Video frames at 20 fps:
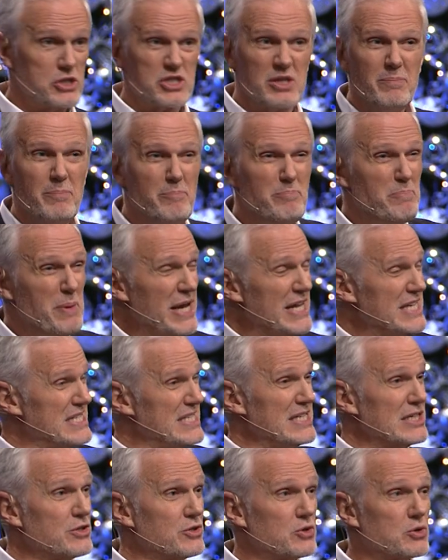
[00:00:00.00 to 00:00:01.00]
some
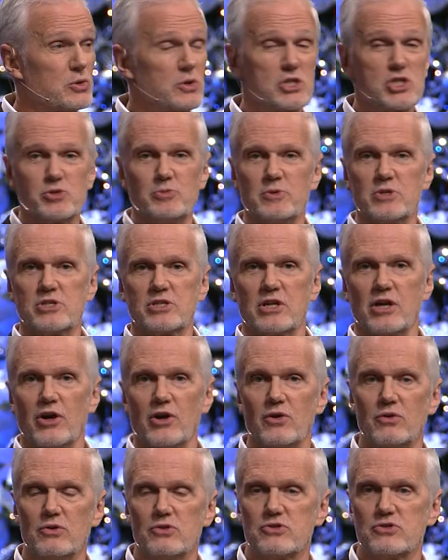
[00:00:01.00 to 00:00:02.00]
basic Christmas
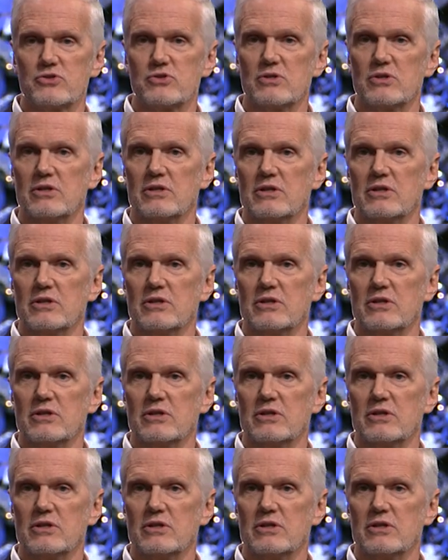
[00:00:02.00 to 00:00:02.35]
carols.